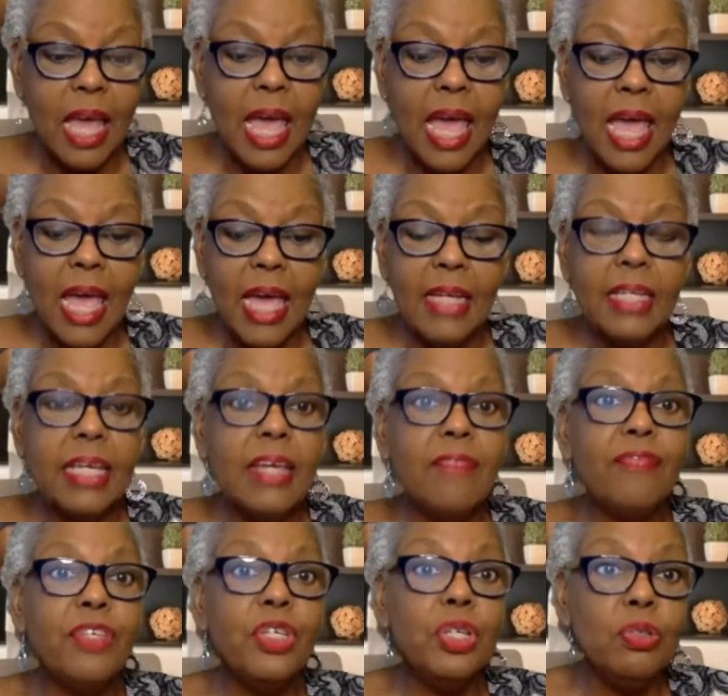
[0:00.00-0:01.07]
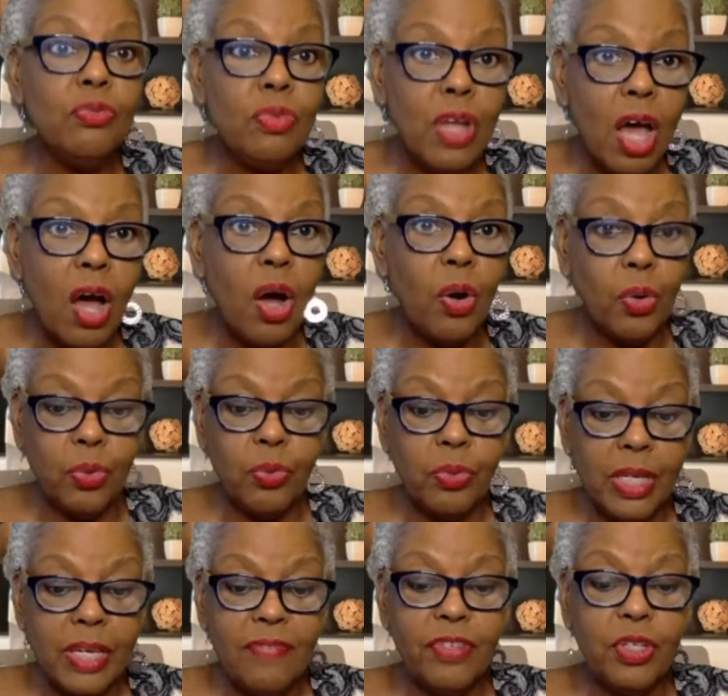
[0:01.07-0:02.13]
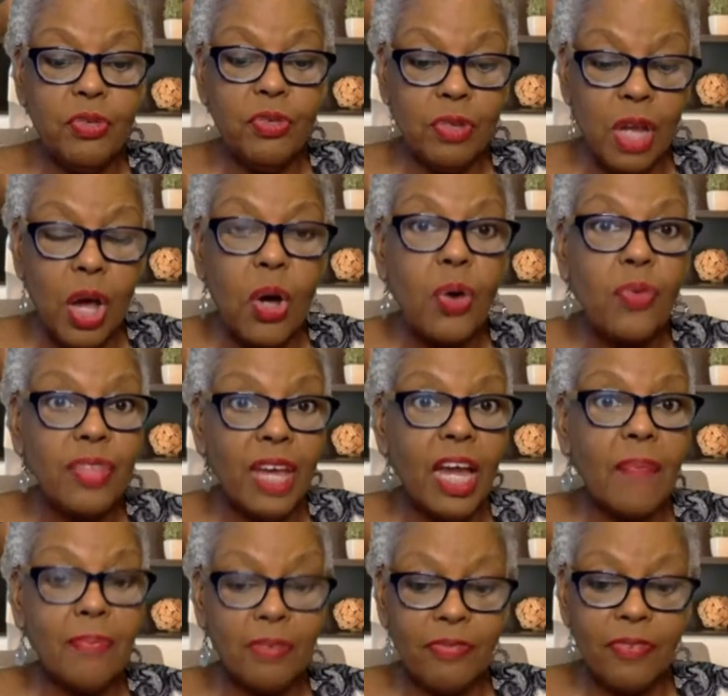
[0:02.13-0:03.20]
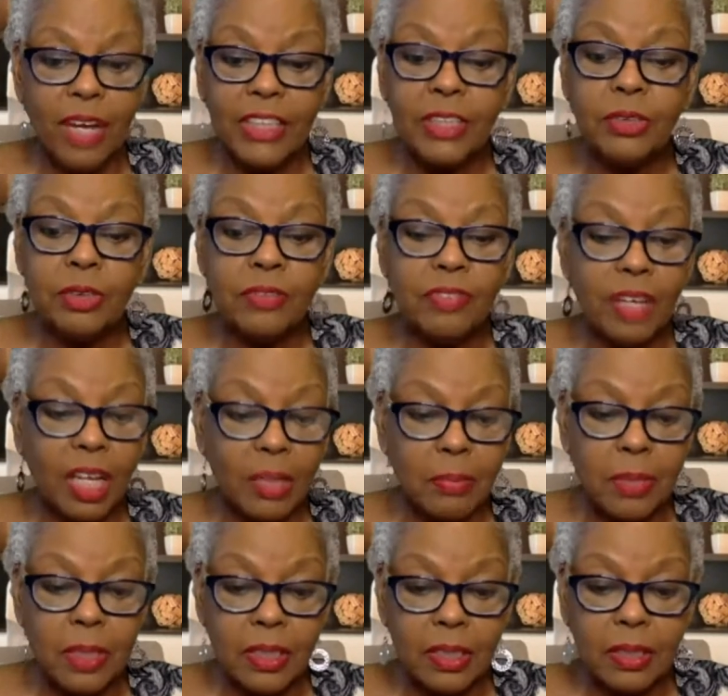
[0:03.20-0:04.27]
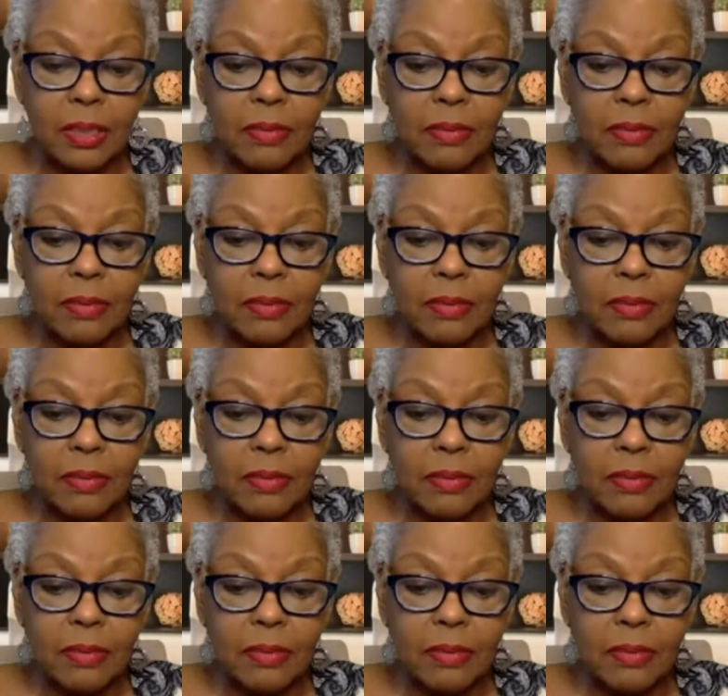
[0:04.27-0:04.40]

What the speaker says: And if you know that professional development